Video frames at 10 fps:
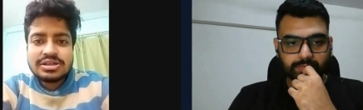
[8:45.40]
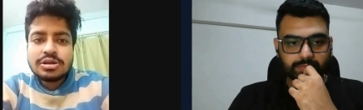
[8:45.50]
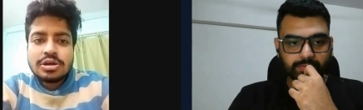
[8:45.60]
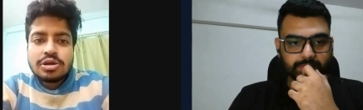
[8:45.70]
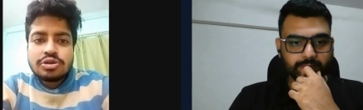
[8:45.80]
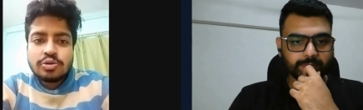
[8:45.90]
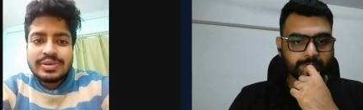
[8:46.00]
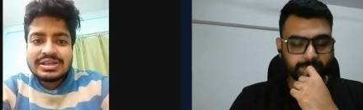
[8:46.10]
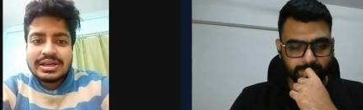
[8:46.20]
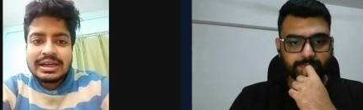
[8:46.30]
Speaker 1: match, so
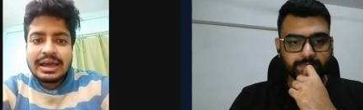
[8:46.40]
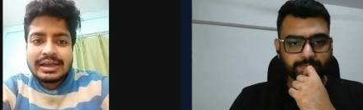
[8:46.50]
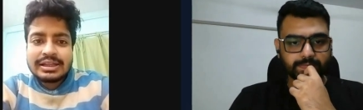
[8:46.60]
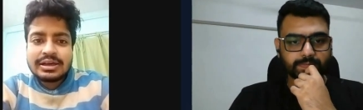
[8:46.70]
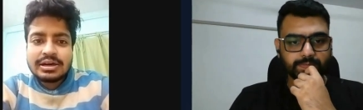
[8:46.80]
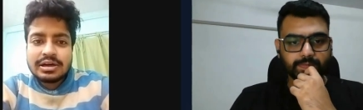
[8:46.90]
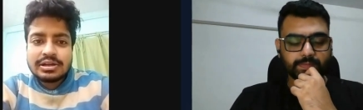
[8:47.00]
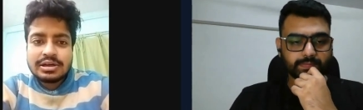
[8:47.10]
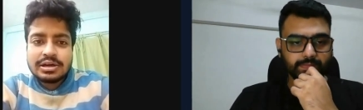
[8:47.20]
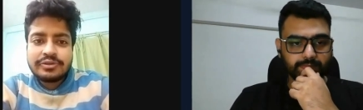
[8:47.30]
basically, I think
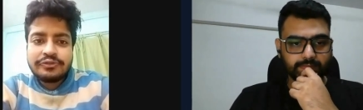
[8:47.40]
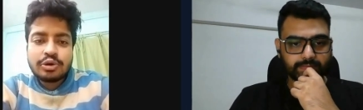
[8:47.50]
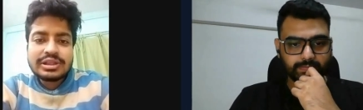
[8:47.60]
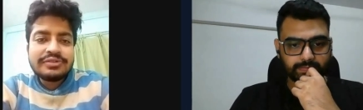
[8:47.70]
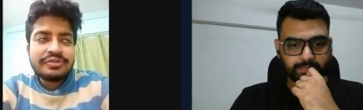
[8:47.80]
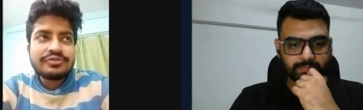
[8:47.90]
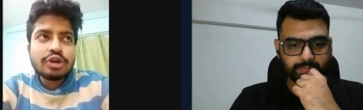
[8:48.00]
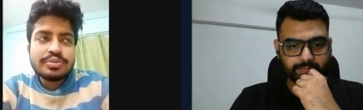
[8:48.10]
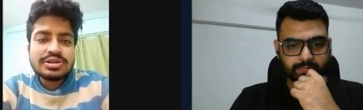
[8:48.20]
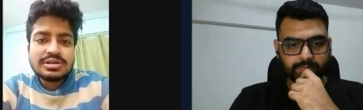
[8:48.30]
uh, the fourth and
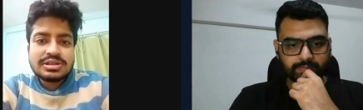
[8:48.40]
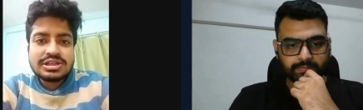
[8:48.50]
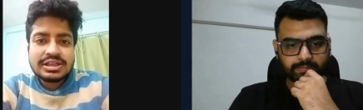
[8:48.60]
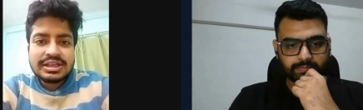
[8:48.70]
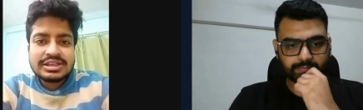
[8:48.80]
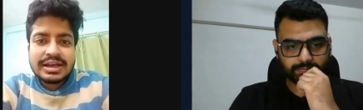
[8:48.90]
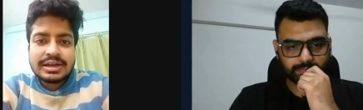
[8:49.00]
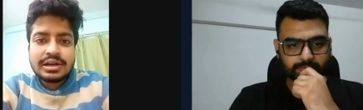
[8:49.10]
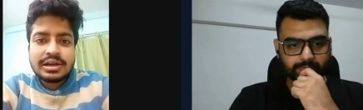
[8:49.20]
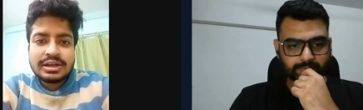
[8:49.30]
fifth options, Jadeja
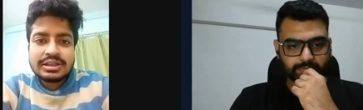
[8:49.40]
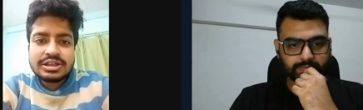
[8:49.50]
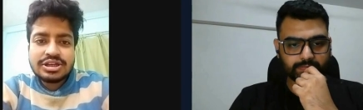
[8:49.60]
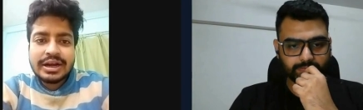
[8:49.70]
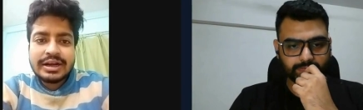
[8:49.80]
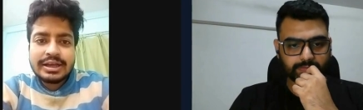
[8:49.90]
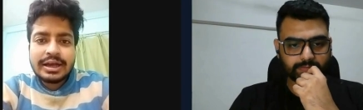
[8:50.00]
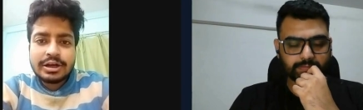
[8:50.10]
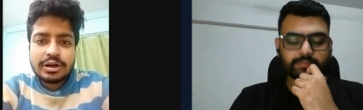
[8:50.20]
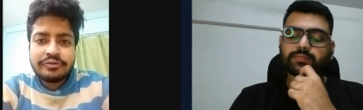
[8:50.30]
and uh, Nitish Reddy,
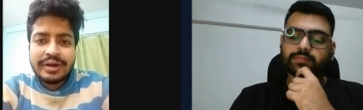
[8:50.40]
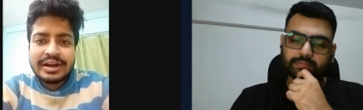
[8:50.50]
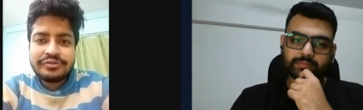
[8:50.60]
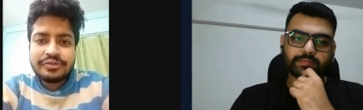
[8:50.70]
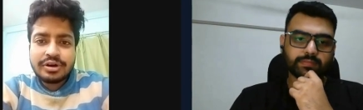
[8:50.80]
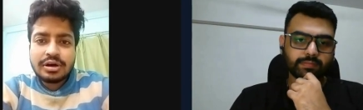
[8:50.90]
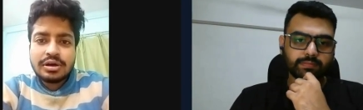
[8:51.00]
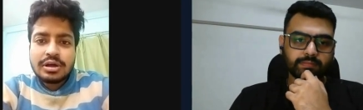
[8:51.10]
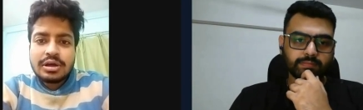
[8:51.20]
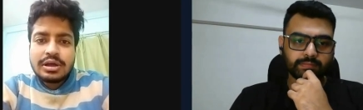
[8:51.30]
kind of went
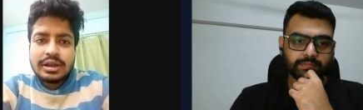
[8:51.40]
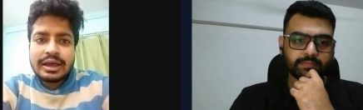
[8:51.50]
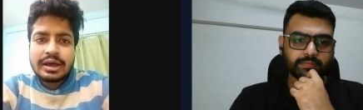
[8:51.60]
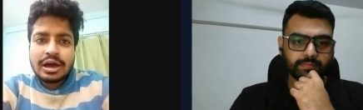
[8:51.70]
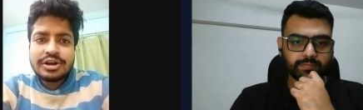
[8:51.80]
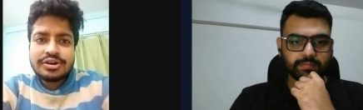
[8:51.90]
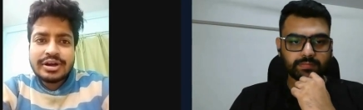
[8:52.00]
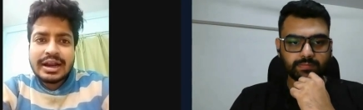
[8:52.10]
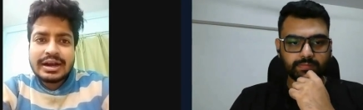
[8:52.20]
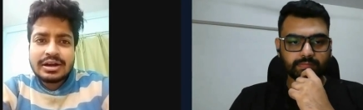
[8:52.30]
for like
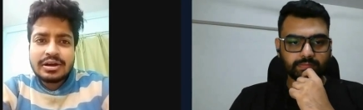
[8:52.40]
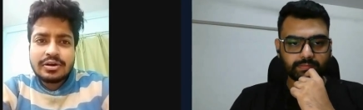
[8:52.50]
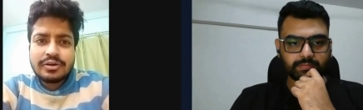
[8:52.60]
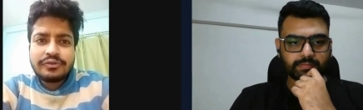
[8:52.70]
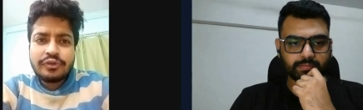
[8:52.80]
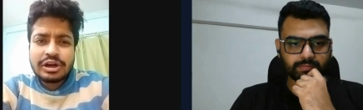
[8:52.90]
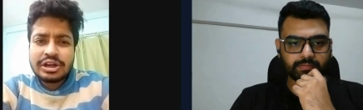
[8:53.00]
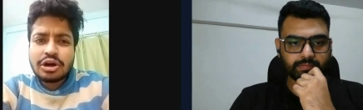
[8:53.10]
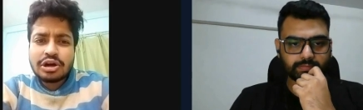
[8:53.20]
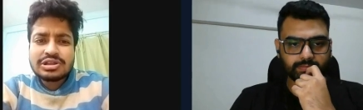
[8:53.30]
140
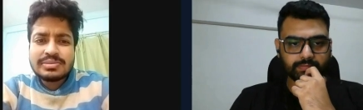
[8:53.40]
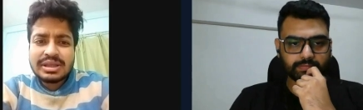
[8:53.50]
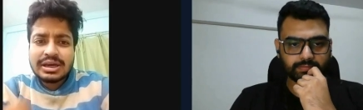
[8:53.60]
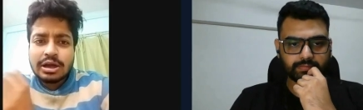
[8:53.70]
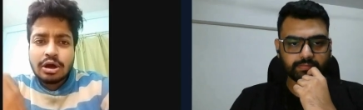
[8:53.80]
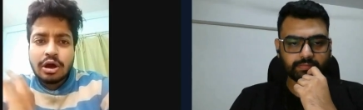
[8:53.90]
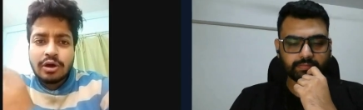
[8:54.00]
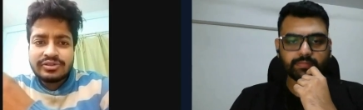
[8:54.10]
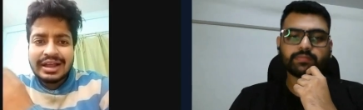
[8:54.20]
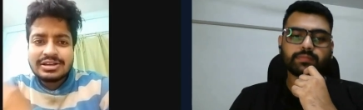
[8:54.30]
uh, odd or something uh,
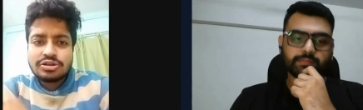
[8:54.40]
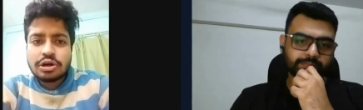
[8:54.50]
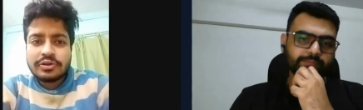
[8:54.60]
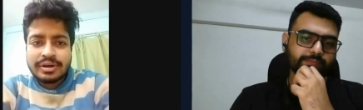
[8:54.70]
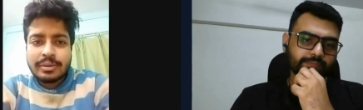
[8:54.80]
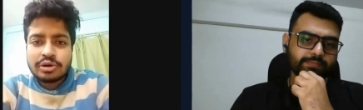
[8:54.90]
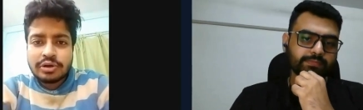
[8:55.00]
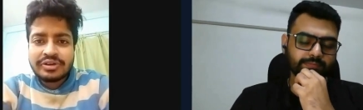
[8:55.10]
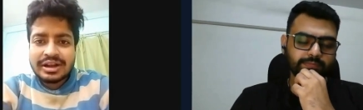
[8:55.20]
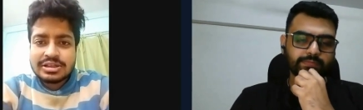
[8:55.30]
of that sort of amount
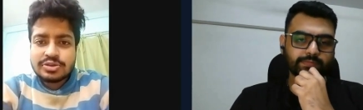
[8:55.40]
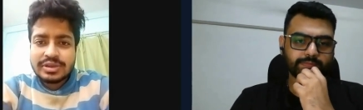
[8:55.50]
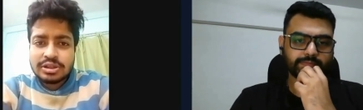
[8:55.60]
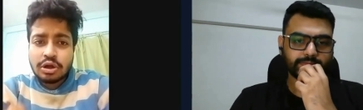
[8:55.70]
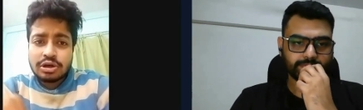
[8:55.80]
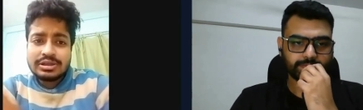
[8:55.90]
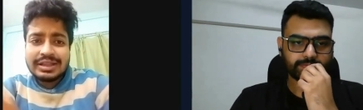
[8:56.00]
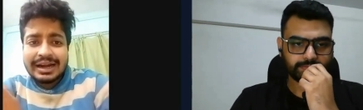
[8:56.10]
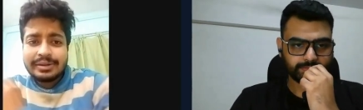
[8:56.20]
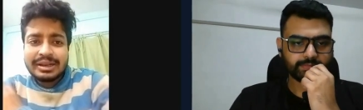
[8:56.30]
of runs with not
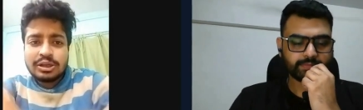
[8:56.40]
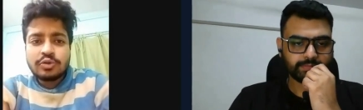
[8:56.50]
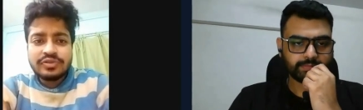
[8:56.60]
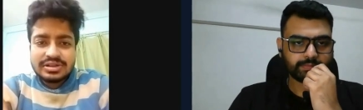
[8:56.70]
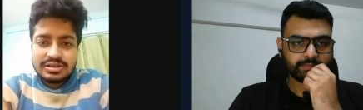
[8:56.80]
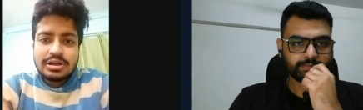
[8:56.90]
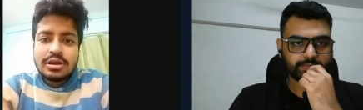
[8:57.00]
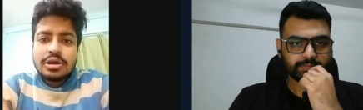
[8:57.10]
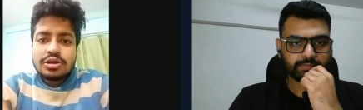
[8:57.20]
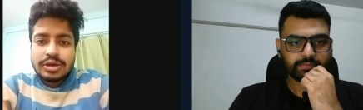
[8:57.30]
that many overs.
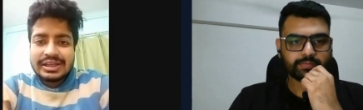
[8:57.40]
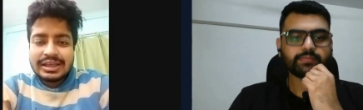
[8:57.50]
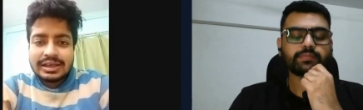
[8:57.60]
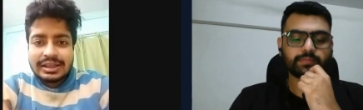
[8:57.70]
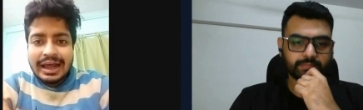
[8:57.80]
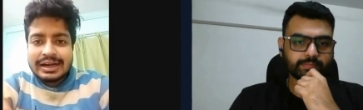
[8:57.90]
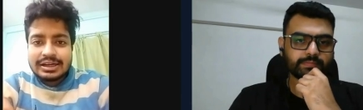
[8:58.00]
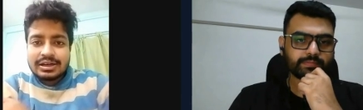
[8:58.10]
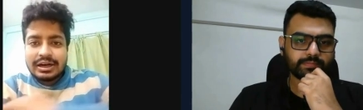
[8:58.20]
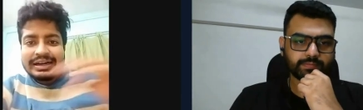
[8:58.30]
So I think
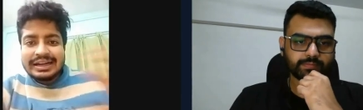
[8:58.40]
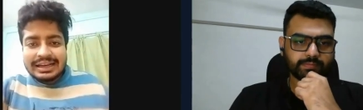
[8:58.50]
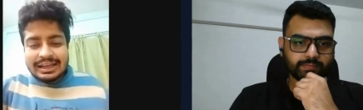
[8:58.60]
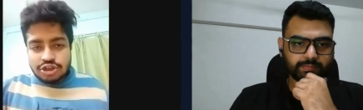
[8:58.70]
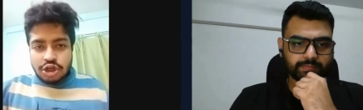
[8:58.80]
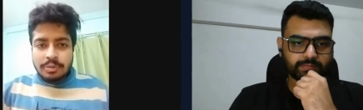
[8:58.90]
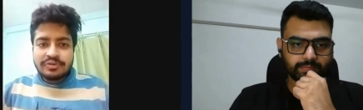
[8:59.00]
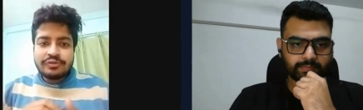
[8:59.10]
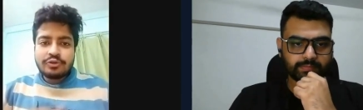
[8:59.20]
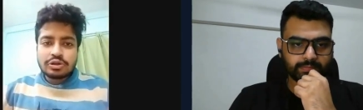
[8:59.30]
that containing job
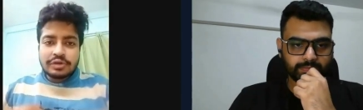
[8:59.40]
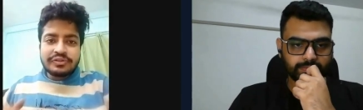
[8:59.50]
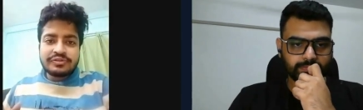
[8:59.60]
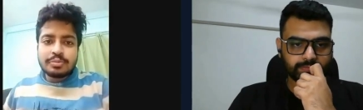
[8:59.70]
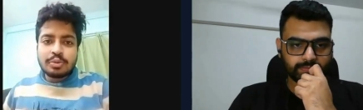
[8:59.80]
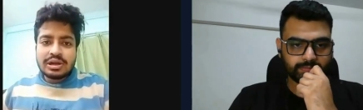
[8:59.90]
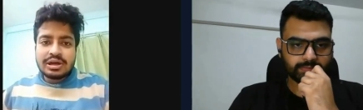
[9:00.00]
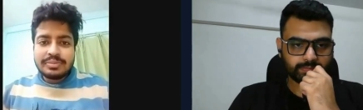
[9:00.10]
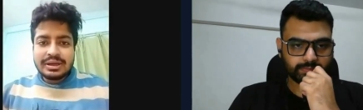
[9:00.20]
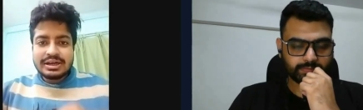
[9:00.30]
of a fourth or fifth
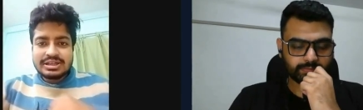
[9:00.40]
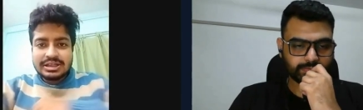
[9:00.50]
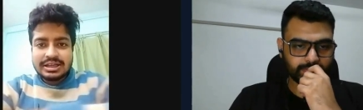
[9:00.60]
bowler, be it